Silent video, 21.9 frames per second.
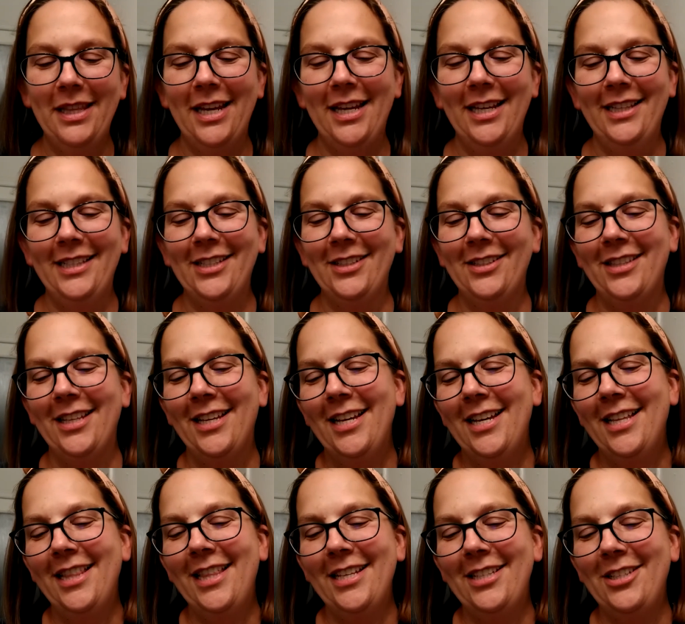that's
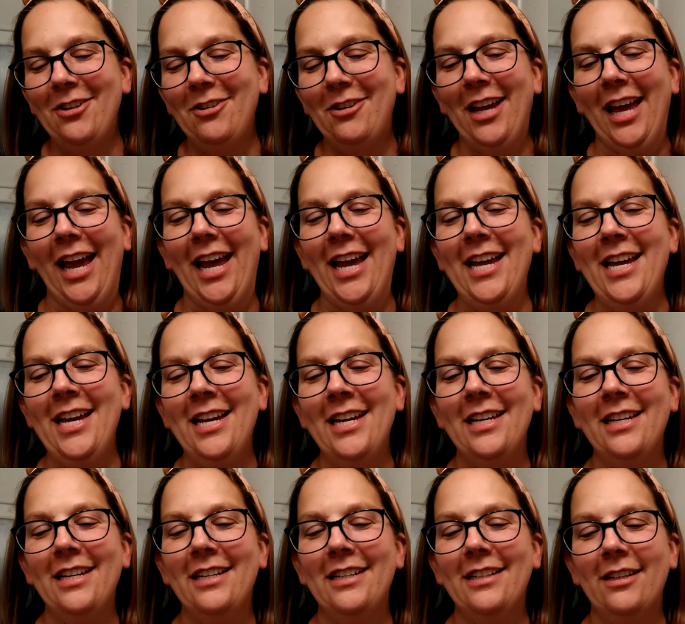that's
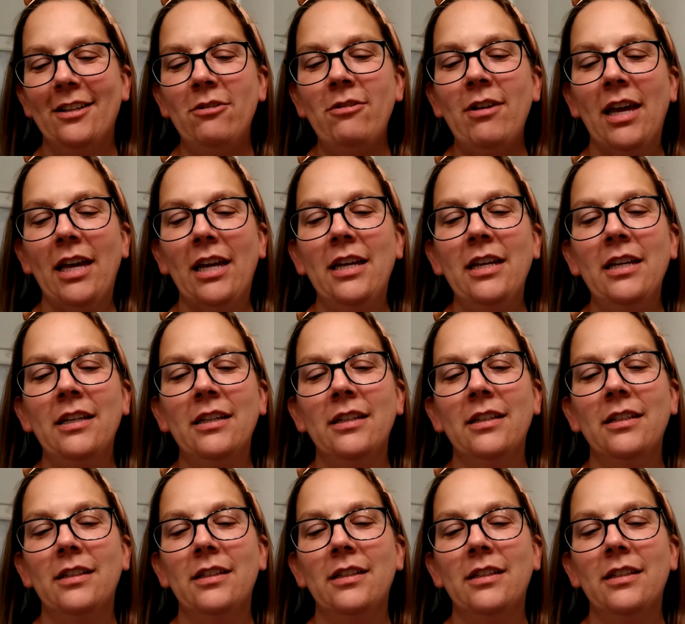okay. Okay.